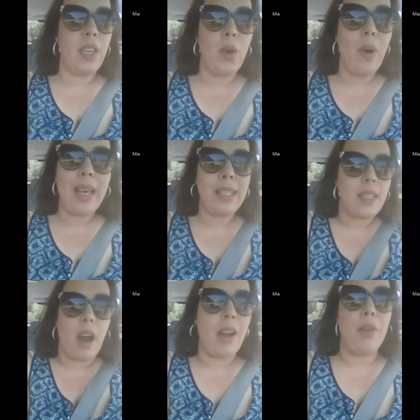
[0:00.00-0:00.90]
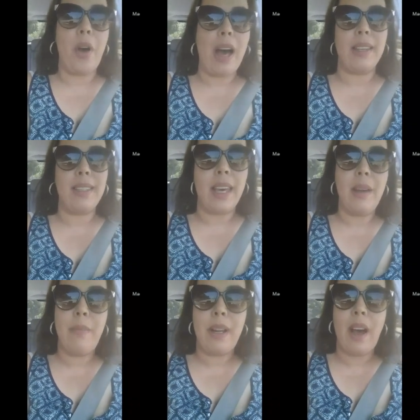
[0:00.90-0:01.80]
U.S., or I don't know how to say
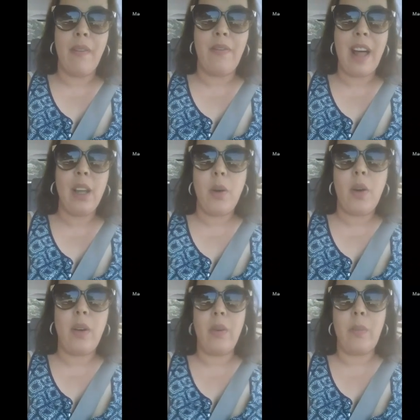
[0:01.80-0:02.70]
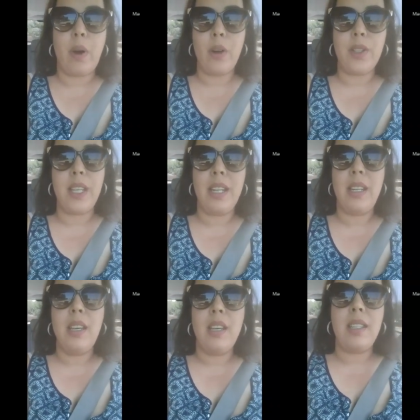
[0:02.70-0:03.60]
it, but a fellow
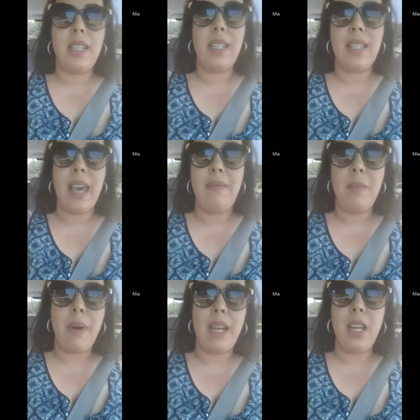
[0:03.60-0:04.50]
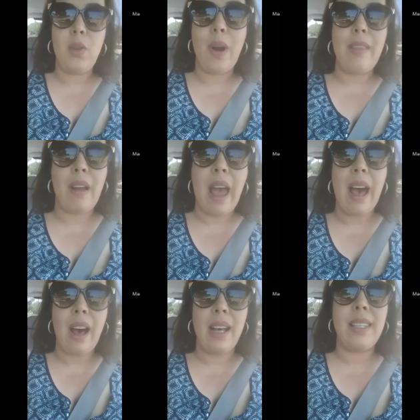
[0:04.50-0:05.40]
person to save the money? You'd rather
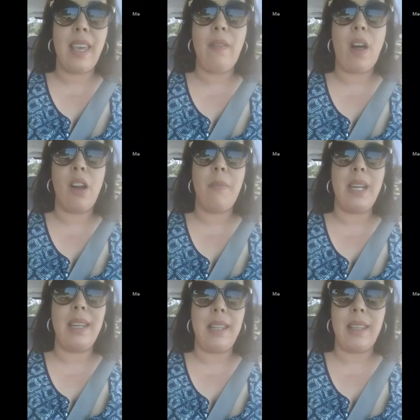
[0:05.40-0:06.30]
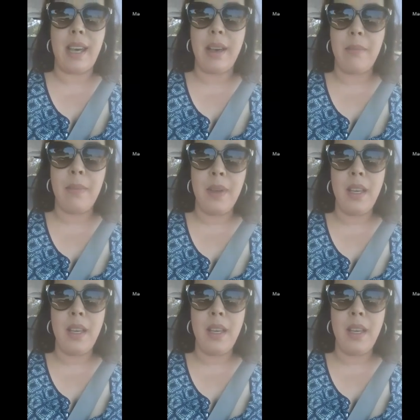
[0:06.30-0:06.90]
us give all our money to them?